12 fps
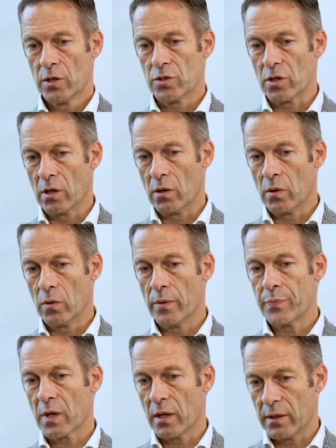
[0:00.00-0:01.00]
So,
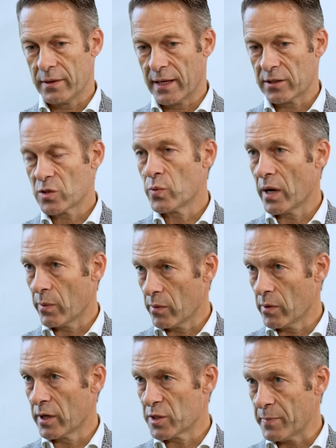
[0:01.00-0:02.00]
That is where we
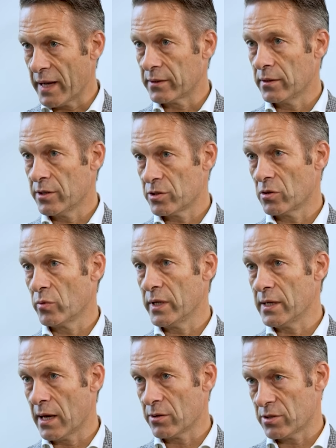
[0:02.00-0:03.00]
will expect initial
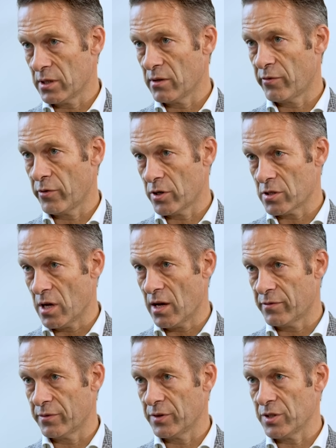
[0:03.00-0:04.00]
readouts in the first
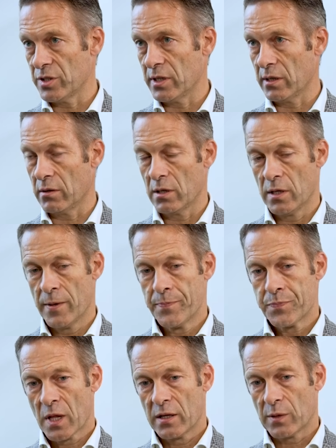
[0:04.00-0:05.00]
half of this year
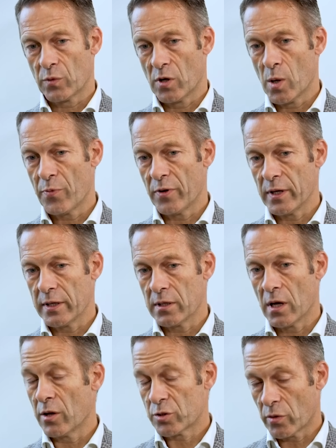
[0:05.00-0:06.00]
that will hopefully,
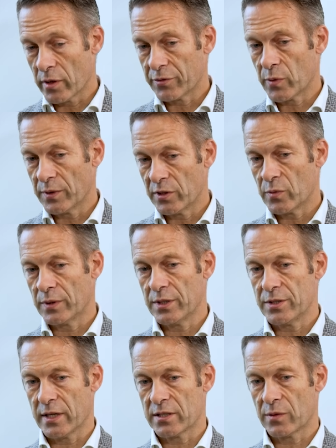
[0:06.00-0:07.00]
uh, sorry, of
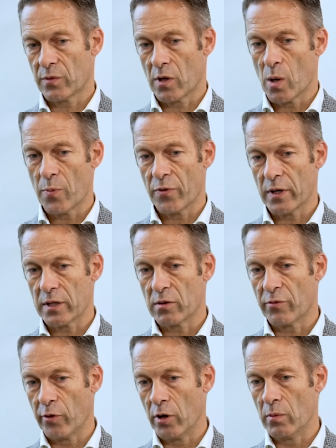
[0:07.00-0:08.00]
2026, that will hopefully
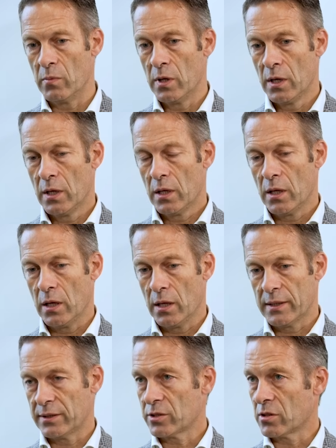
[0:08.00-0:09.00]
confirm
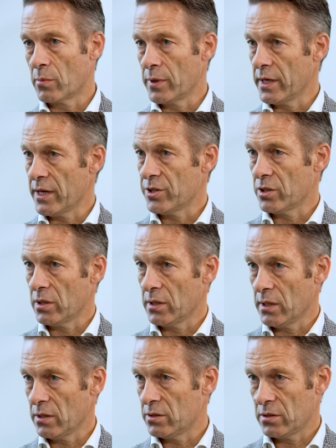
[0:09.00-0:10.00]
uh, that this combination
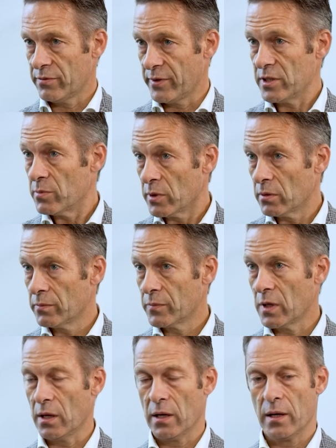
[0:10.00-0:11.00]
is feasible,
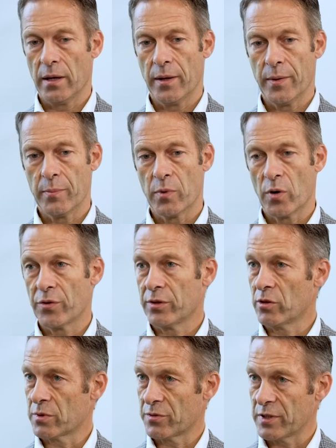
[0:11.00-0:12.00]
um, both in
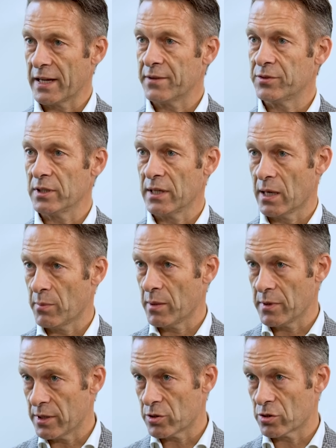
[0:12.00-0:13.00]
terms of safety and
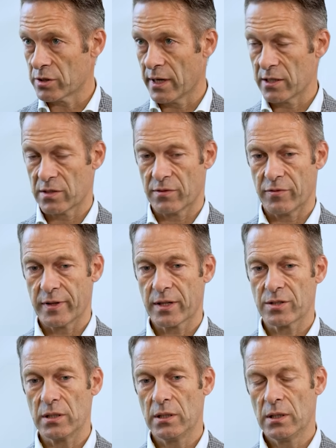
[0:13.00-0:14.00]
maybe initial signs of
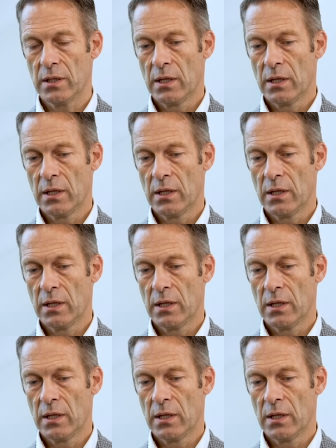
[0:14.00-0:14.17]
efficacy.